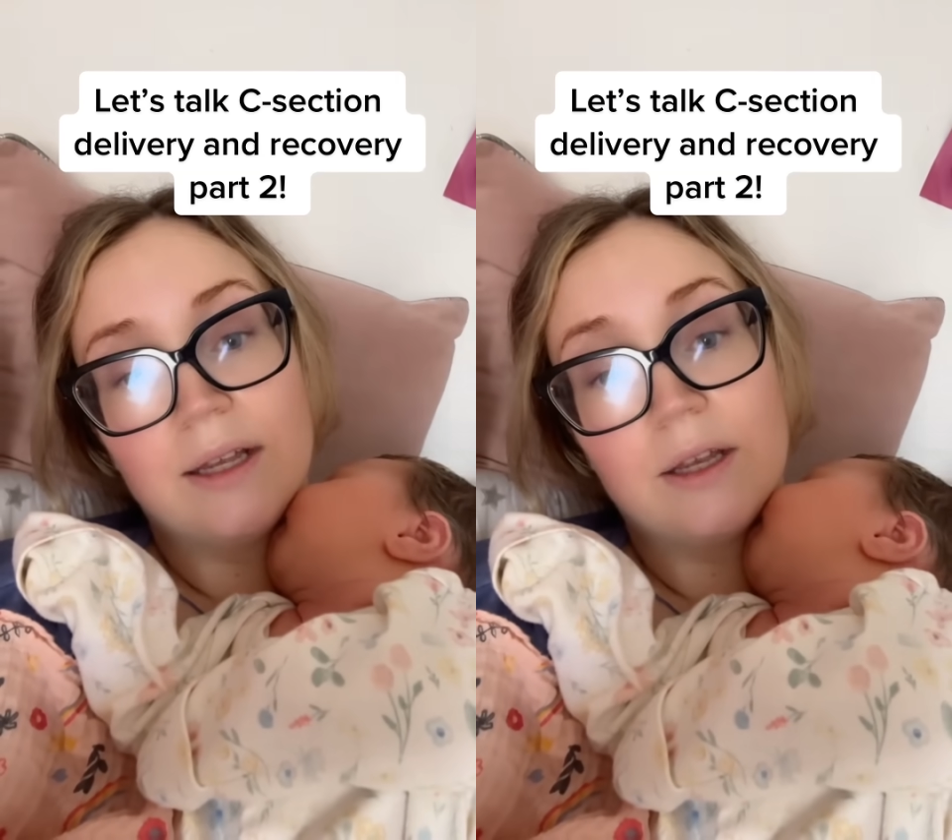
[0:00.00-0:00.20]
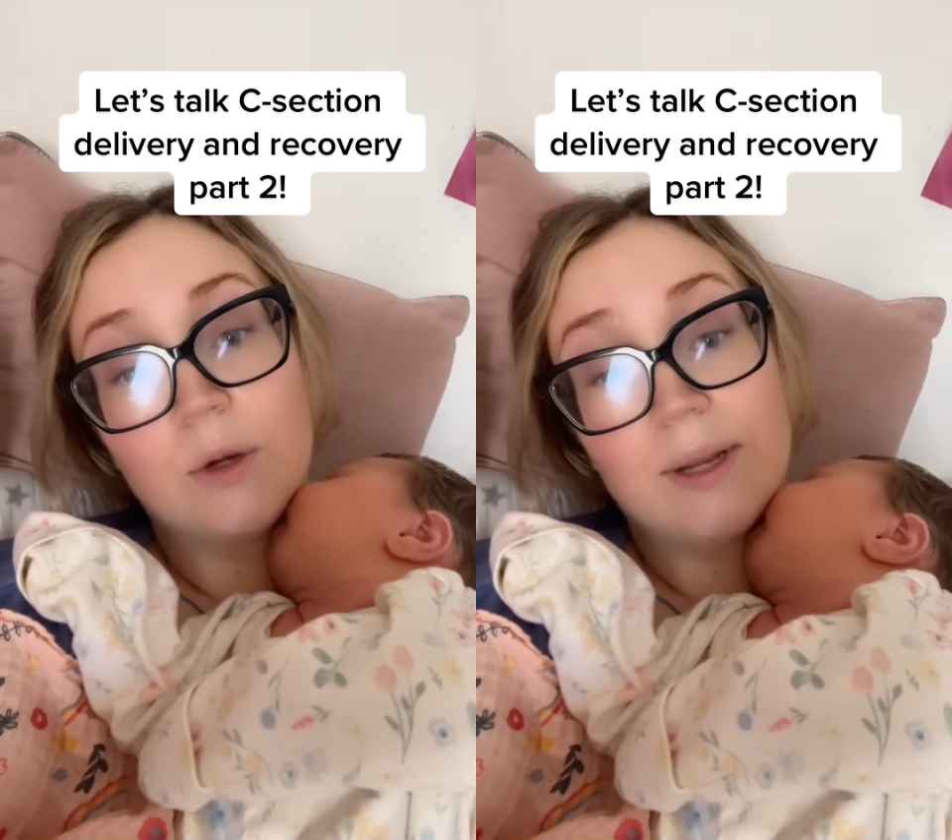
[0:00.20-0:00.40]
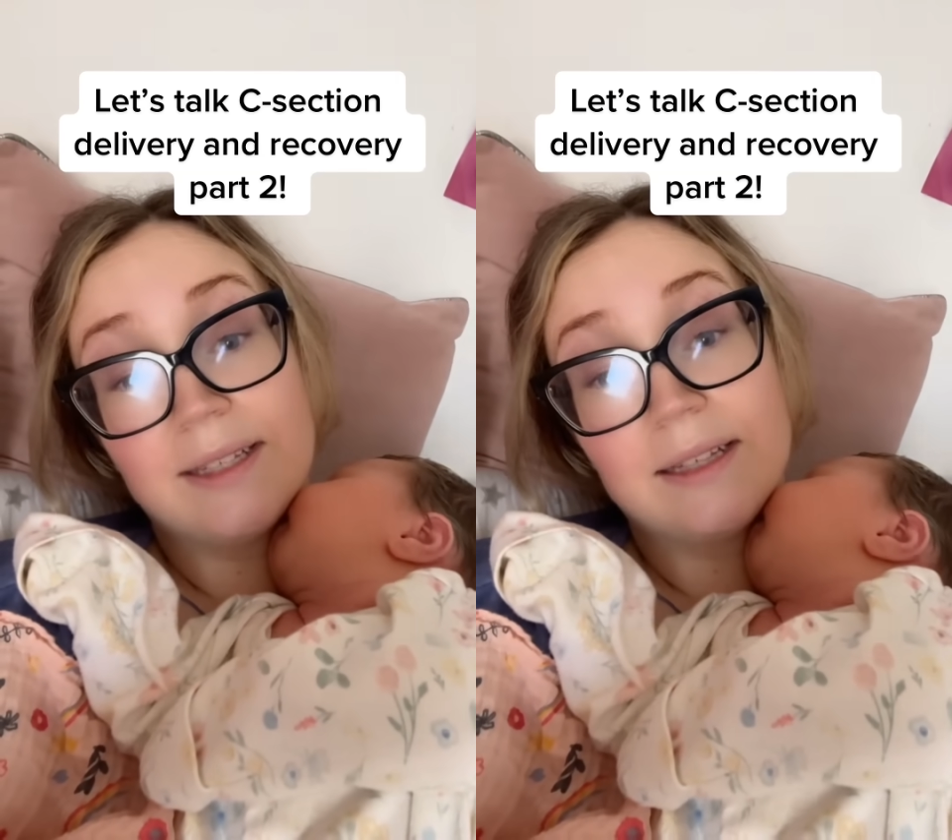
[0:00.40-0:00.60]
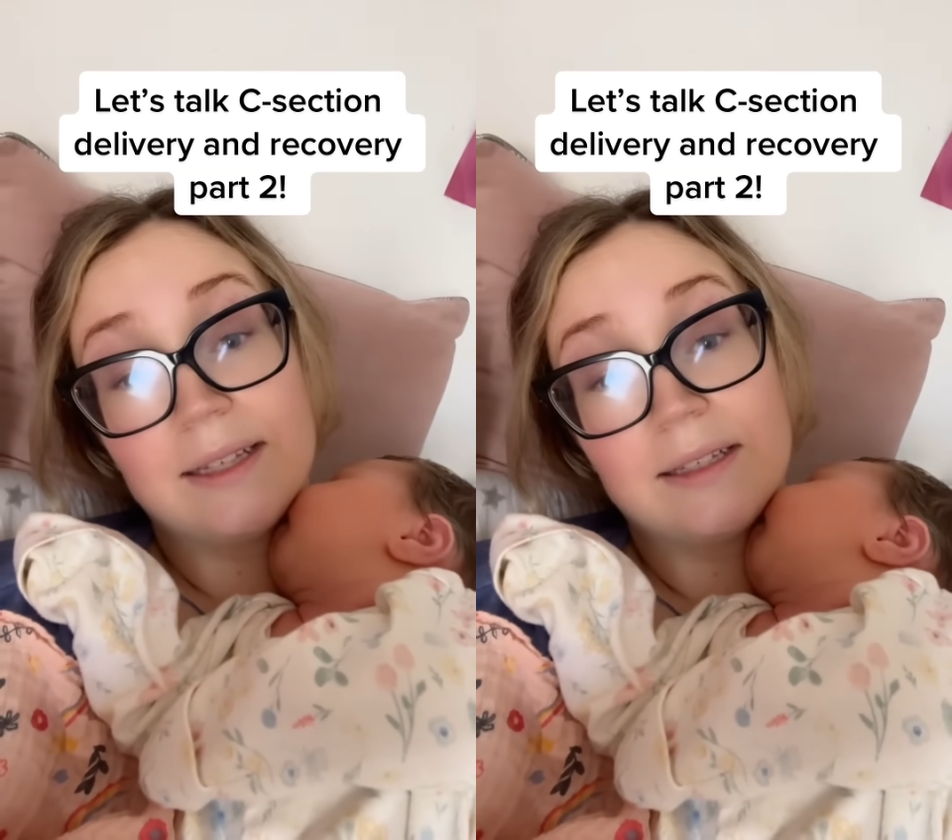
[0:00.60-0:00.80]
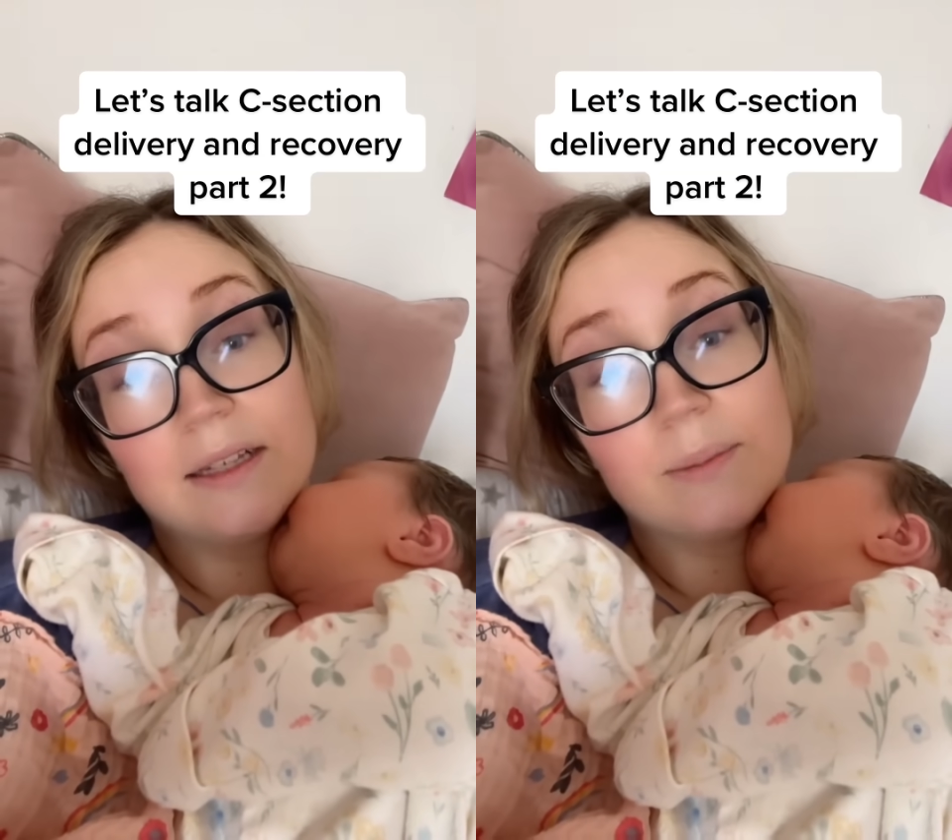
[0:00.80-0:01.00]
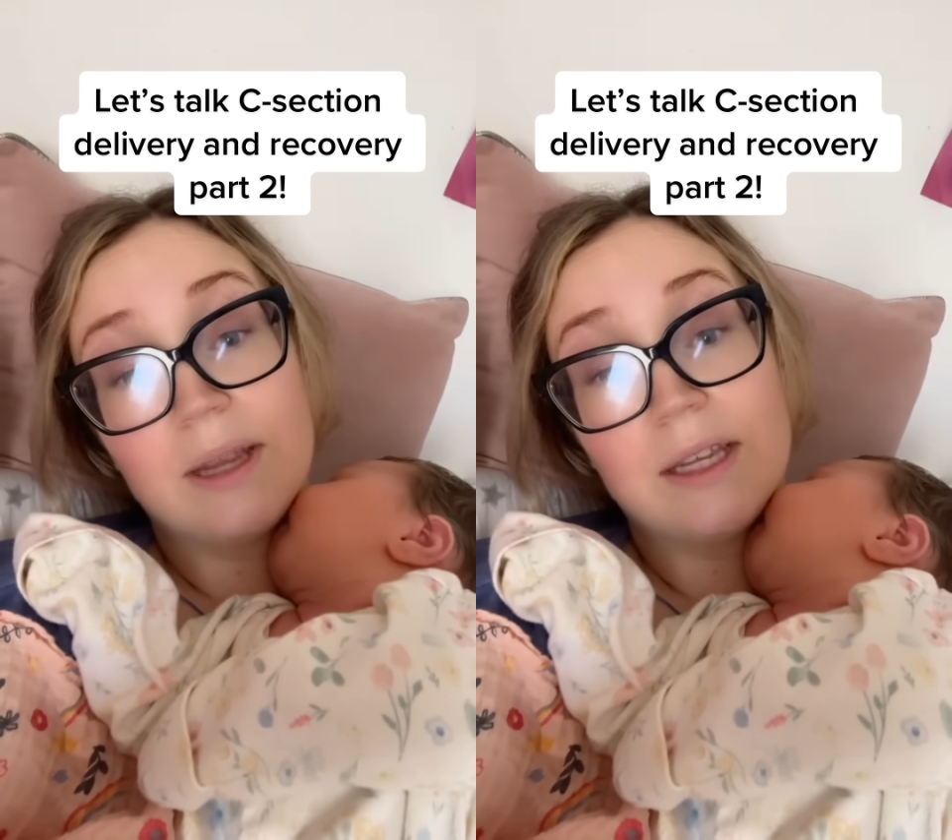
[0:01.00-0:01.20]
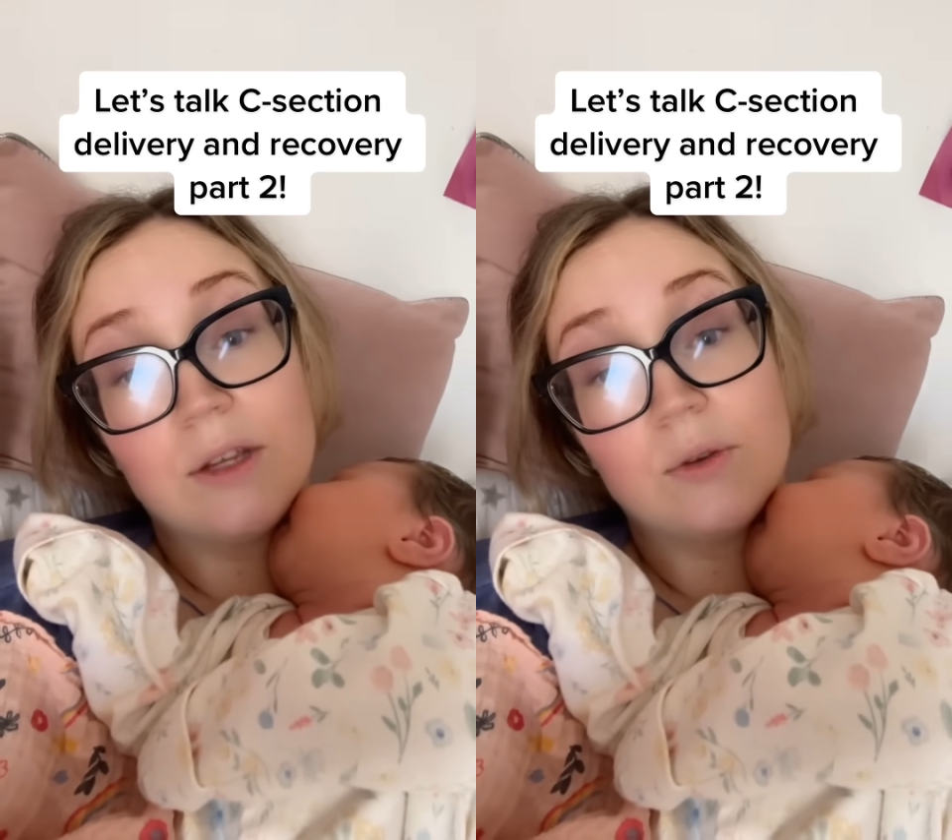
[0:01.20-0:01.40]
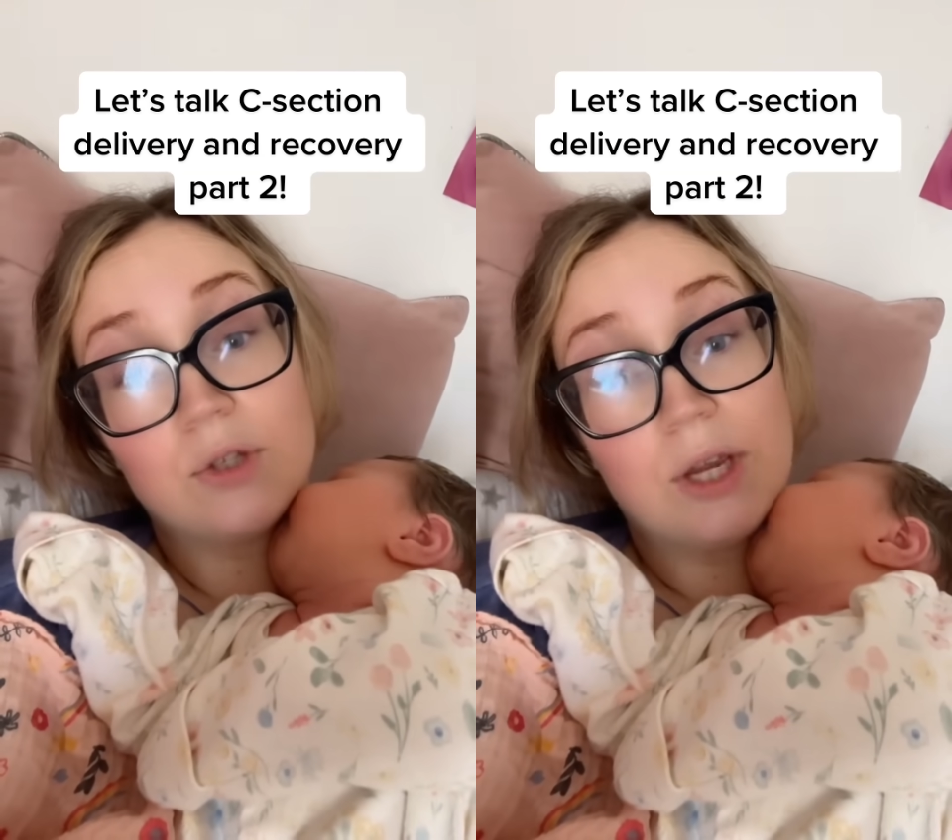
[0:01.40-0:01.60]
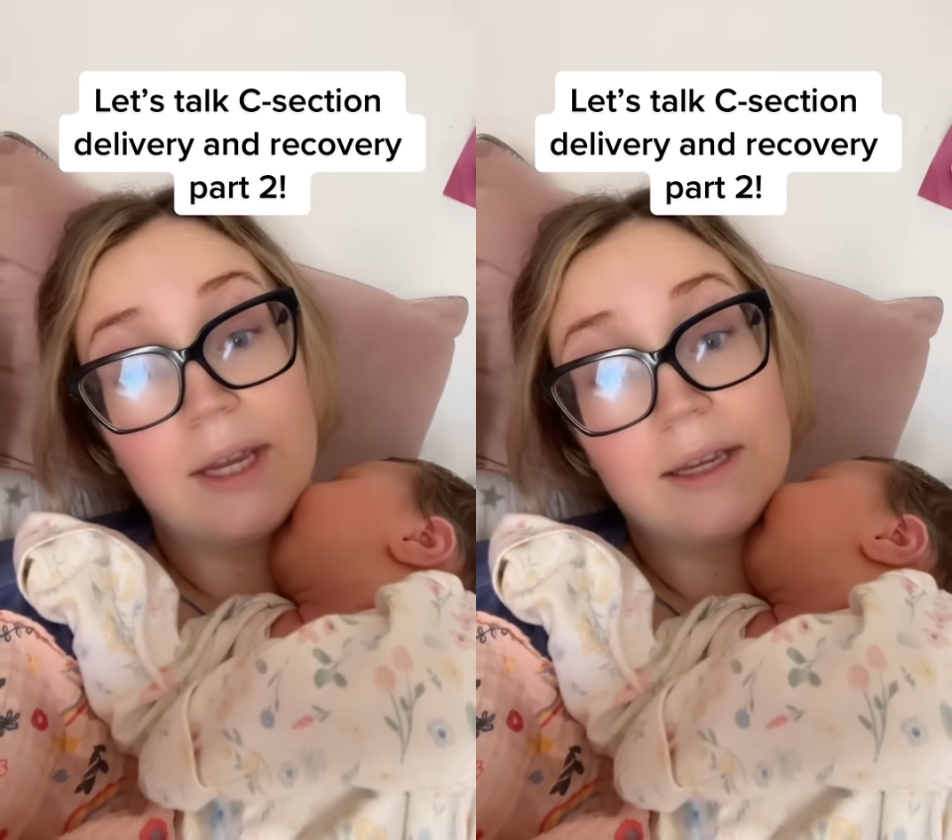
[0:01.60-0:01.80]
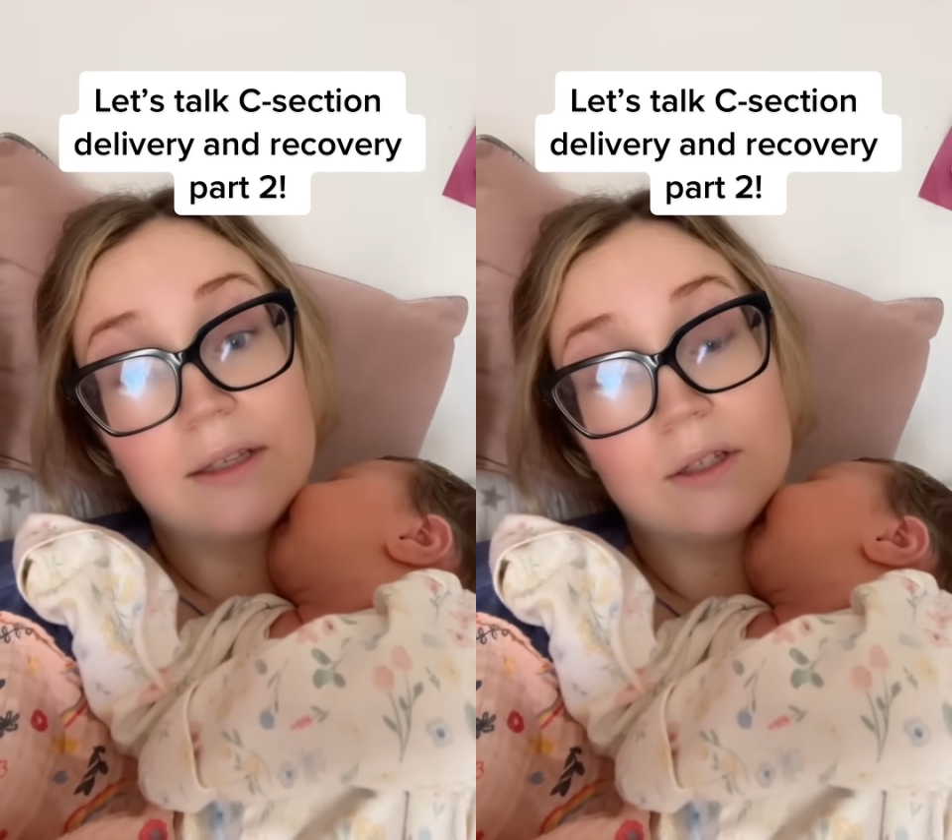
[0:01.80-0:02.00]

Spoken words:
local anaesthetic does make you shake,